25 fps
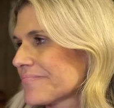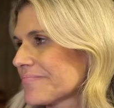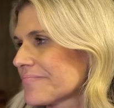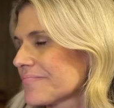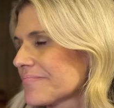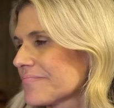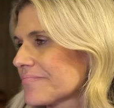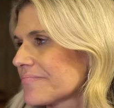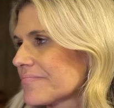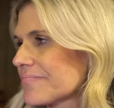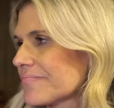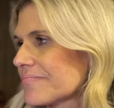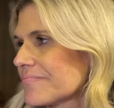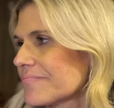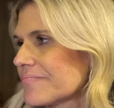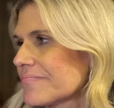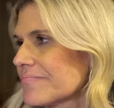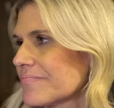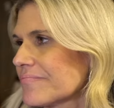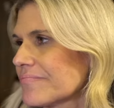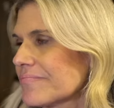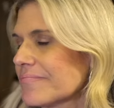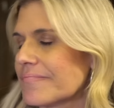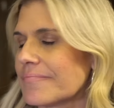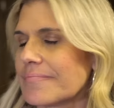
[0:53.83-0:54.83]

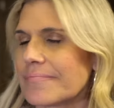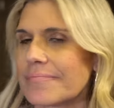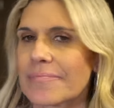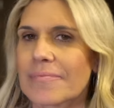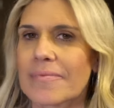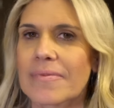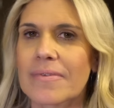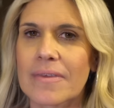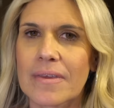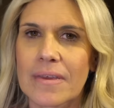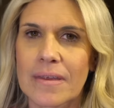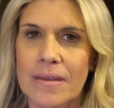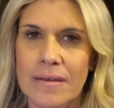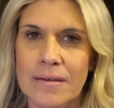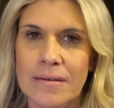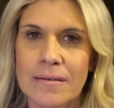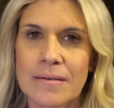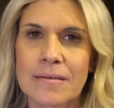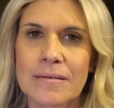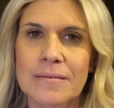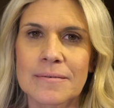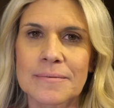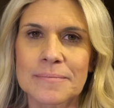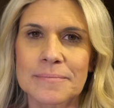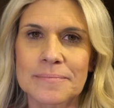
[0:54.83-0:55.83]

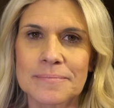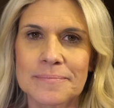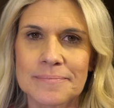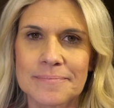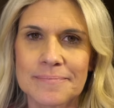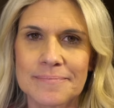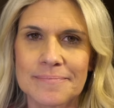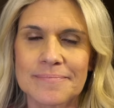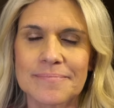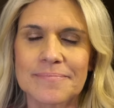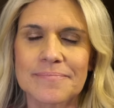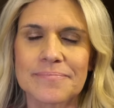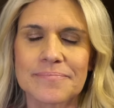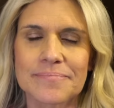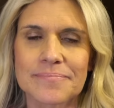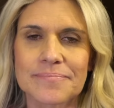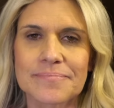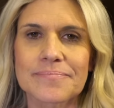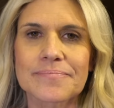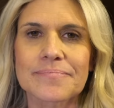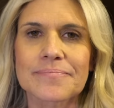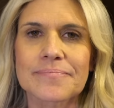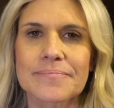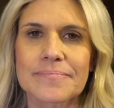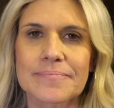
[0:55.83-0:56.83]

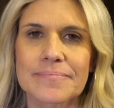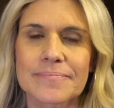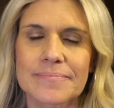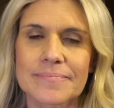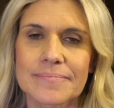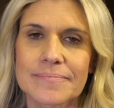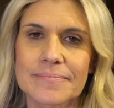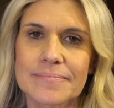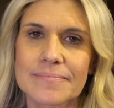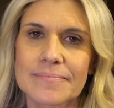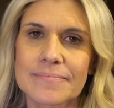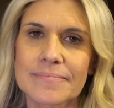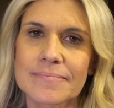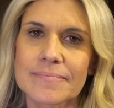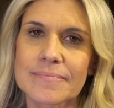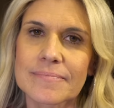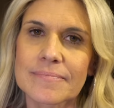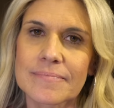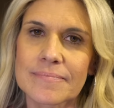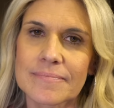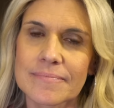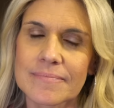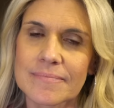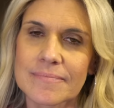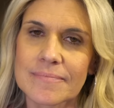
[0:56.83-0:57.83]

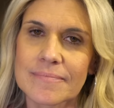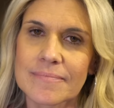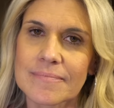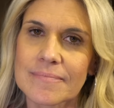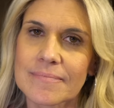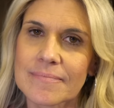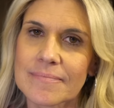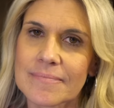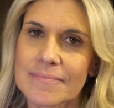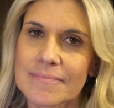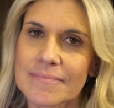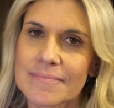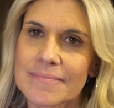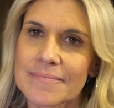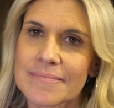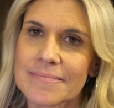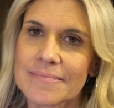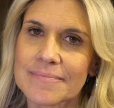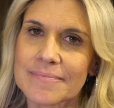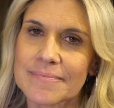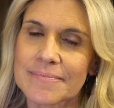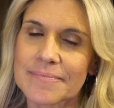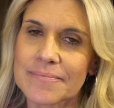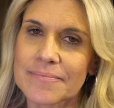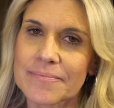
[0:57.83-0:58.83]

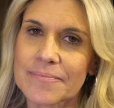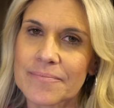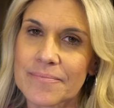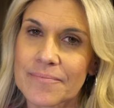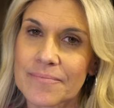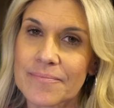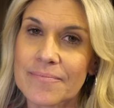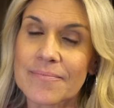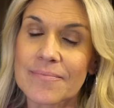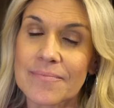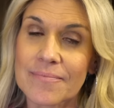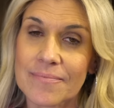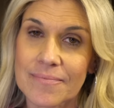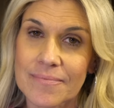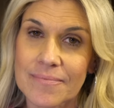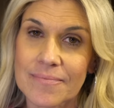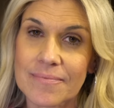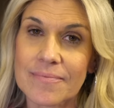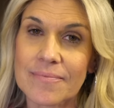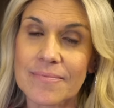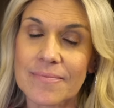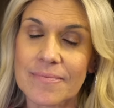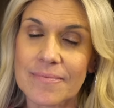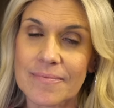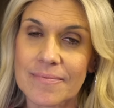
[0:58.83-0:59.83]

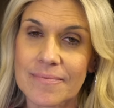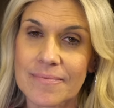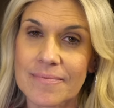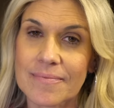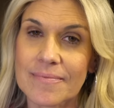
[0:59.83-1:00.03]
[no speech]